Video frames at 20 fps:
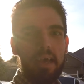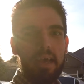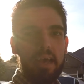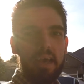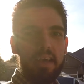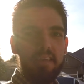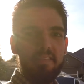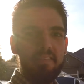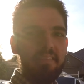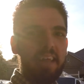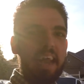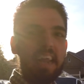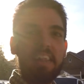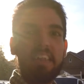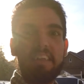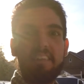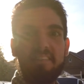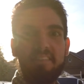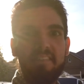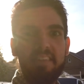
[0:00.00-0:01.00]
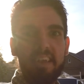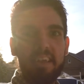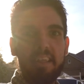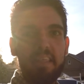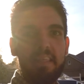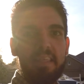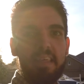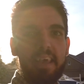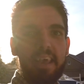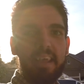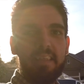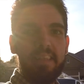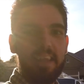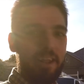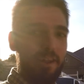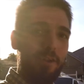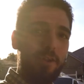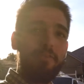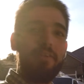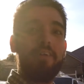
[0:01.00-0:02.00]
a stylistic thing that
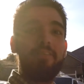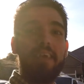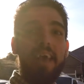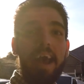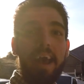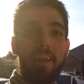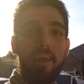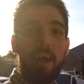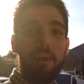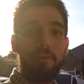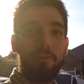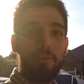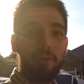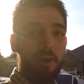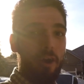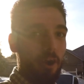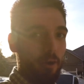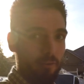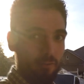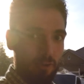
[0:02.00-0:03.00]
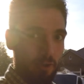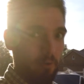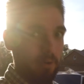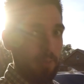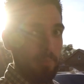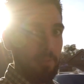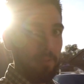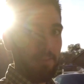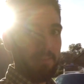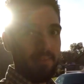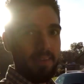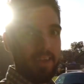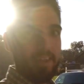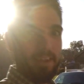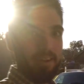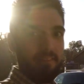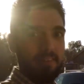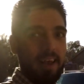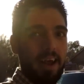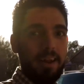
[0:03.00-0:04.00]
you don't even have to add on to your car. It's already built in.
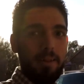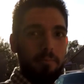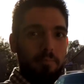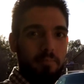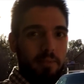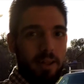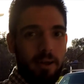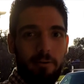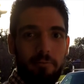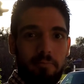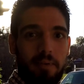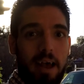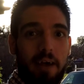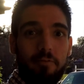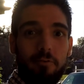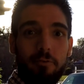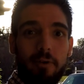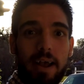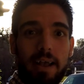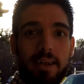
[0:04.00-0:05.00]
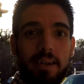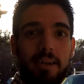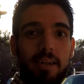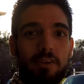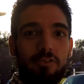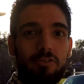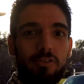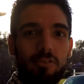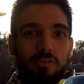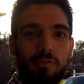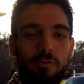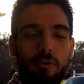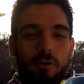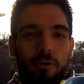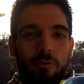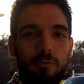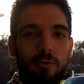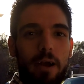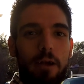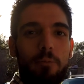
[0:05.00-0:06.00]
You just got to, you know, have the right conditions
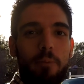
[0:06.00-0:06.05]
for it, right